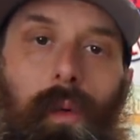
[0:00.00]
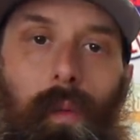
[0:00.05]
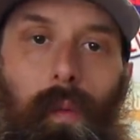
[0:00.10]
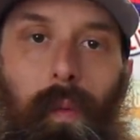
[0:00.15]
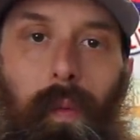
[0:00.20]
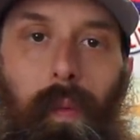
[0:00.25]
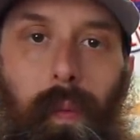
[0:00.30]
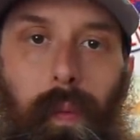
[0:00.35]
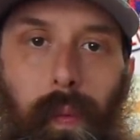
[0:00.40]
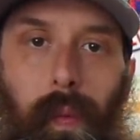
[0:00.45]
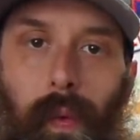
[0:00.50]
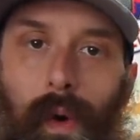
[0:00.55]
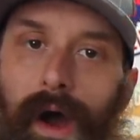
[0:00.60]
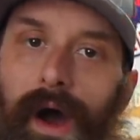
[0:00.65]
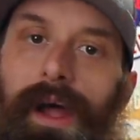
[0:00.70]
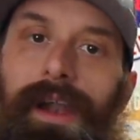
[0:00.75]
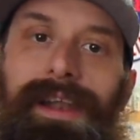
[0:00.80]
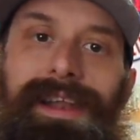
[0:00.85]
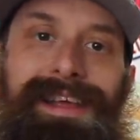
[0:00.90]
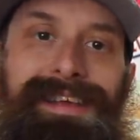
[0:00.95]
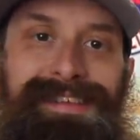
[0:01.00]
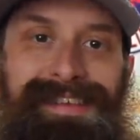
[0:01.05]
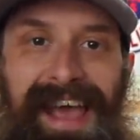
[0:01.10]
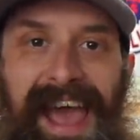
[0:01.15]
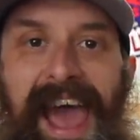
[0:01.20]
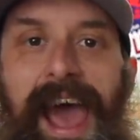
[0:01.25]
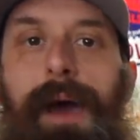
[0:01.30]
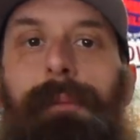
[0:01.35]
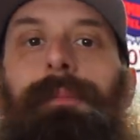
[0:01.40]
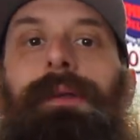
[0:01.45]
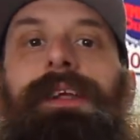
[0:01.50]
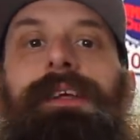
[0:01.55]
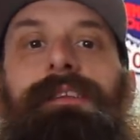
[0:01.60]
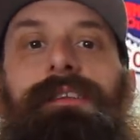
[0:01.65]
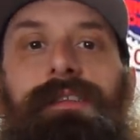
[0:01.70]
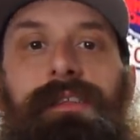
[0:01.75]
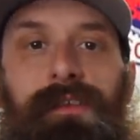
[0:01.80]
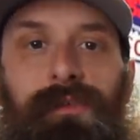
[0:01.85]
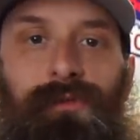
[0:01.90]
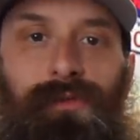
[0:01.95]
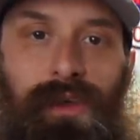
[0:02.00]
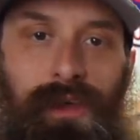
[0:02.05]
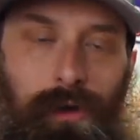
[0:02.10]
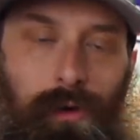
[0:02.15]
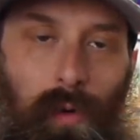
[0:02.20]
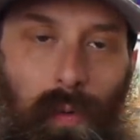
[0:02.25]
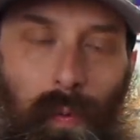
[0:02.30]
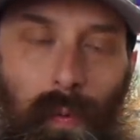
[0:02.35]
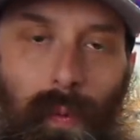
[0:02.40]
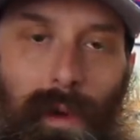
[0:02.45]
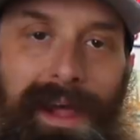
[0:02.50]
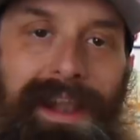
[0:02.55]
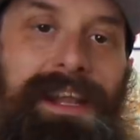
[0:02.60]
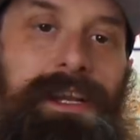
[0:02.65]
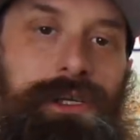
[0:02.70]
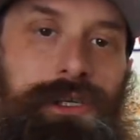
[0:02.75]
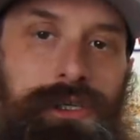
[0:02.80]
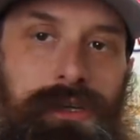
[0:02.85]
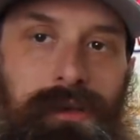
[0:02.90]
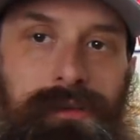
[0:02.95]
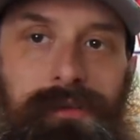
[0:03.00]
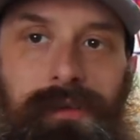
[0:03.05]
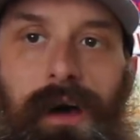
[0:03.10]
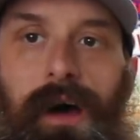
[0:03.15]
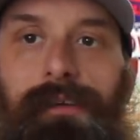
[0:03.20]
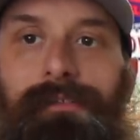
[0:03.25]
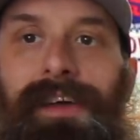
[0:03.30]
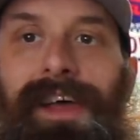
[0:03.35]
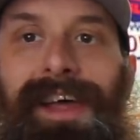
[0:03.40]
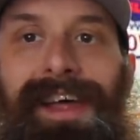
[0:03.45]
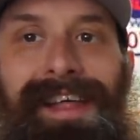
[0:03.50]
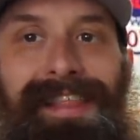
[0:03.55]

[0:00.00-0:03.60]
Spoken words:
What is happening to this vehicle when it shuts off?